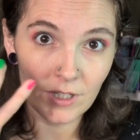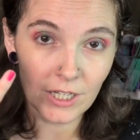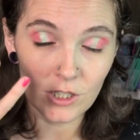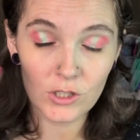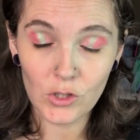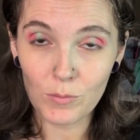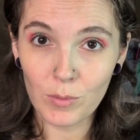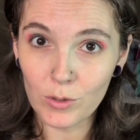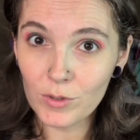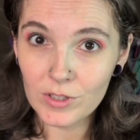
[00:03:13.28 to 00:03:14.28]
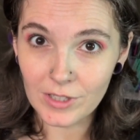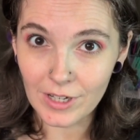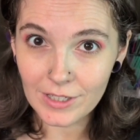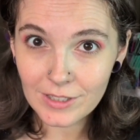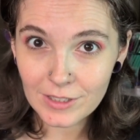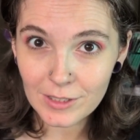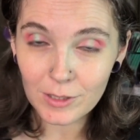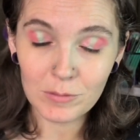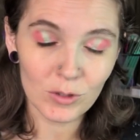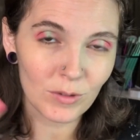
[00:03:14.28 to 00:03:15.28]
the edges on both sides.
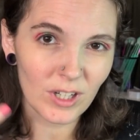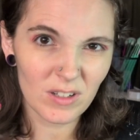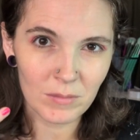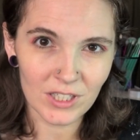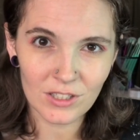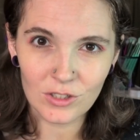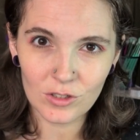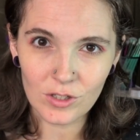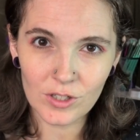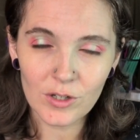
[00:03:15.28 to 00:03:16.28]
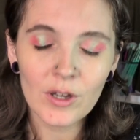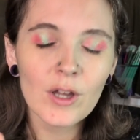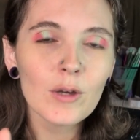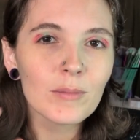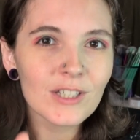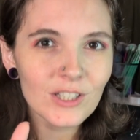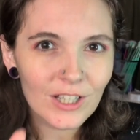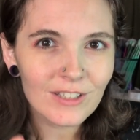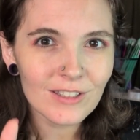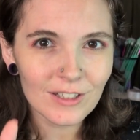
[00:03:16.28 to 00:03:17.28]
So it kind of mixes just a little, but
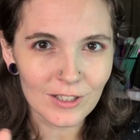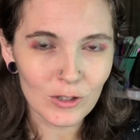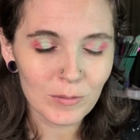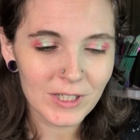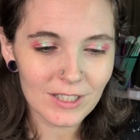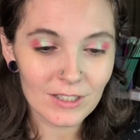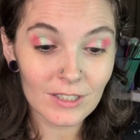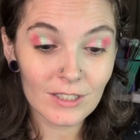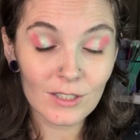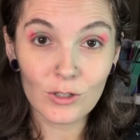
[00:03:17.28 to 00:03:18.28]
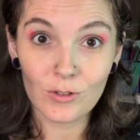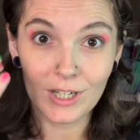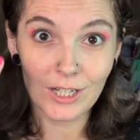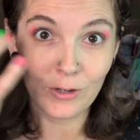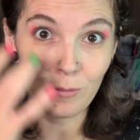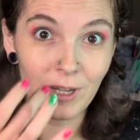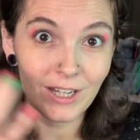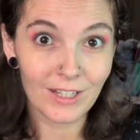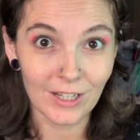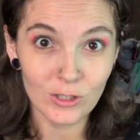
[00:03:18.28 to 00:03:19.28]
just a little, because this is a green and a
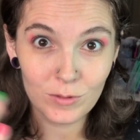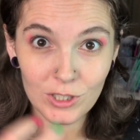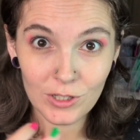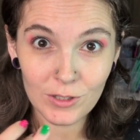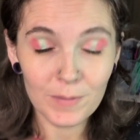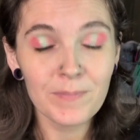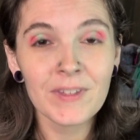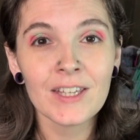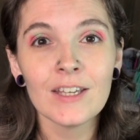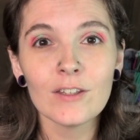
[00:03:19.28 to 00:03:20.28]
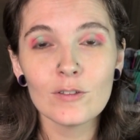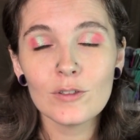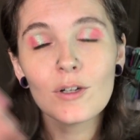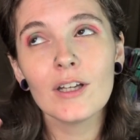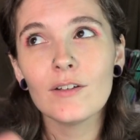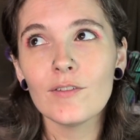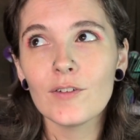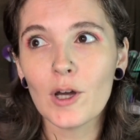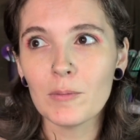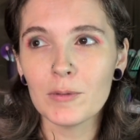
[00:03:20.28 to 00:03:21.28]
pink next to each other. Those are kind of
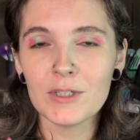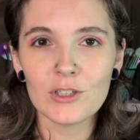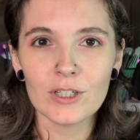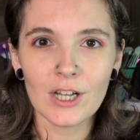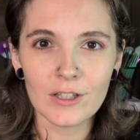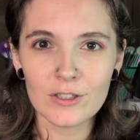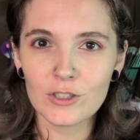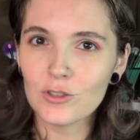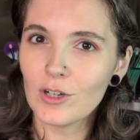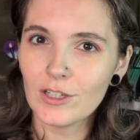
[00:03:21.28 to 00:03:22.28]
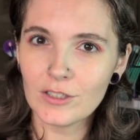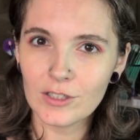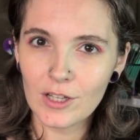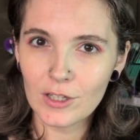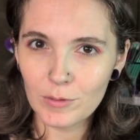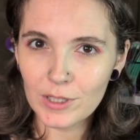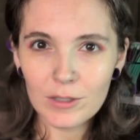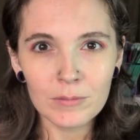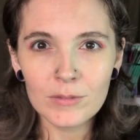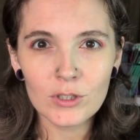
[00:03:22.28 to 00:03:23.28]
complementary colors across the color
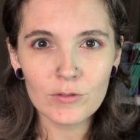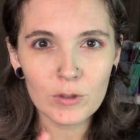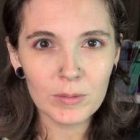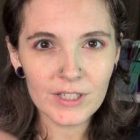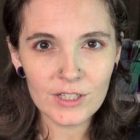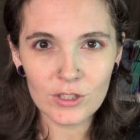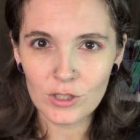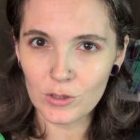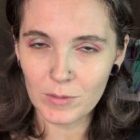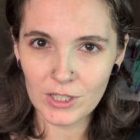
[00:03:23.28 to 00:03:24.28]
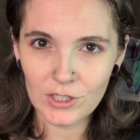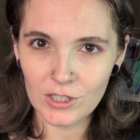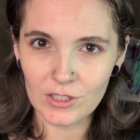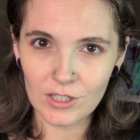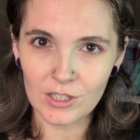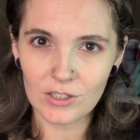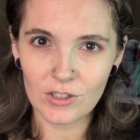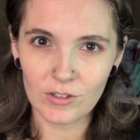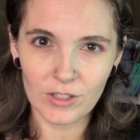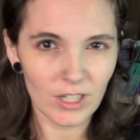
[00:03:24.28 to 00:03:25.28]
wheel. So if we blend it too much, it's going to
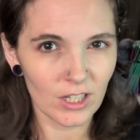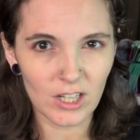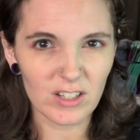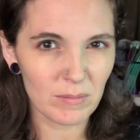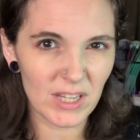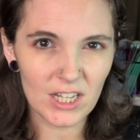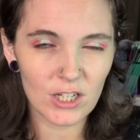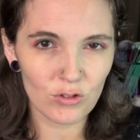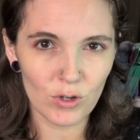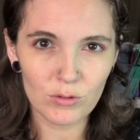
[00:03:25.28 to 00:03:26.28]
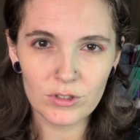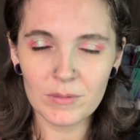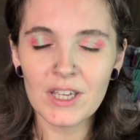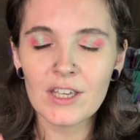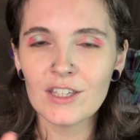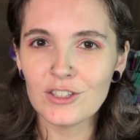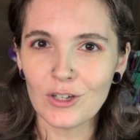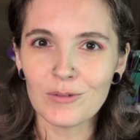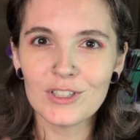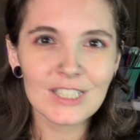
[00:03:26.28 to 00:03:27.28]
start looking kind of muddy and gross.
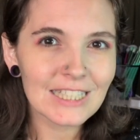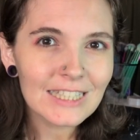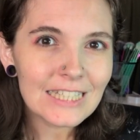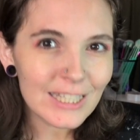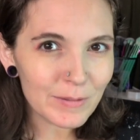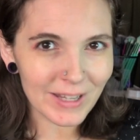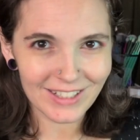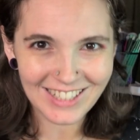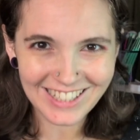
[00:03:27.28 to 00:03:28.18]
So just a teeny bit.